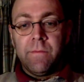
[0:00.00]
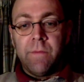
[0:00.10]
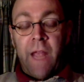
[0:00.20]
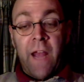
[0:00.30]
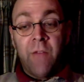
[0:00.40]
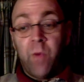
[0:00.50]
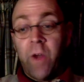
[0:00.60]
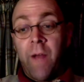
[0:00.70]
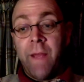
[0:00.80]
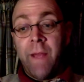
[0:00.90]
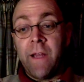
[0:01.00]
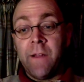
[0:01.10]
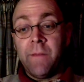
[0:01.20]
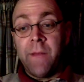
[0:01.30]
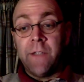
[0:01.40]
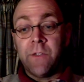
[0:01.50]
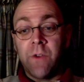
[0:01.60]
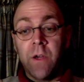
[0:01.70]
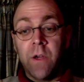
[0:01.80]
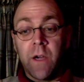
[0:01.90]
and we're not making them any
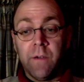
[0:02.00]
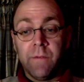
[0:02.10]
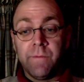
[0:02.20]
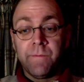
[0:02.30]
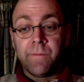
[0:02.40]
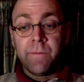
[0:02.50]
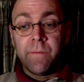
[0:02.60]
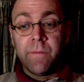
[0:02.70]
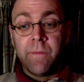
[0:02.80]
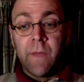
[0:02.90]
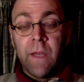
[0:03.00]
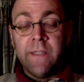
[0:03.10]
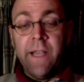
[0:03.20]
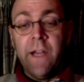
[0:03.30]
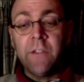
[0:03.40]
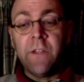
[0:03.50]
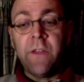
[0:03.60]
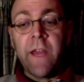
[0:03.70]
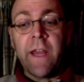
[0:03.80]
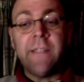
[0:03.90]
stronger. See, here's the
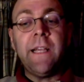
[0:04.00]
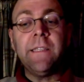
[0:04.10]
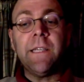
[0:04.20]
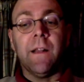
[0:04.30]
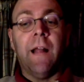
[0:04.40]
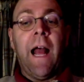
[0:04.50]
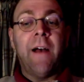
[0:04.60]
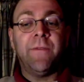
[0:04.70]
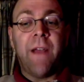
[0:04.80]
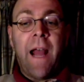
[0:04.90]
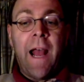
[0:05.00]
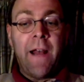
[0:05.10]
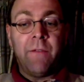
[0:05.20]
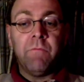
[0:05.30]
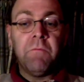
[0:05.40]
thing. It's easy to laugh at,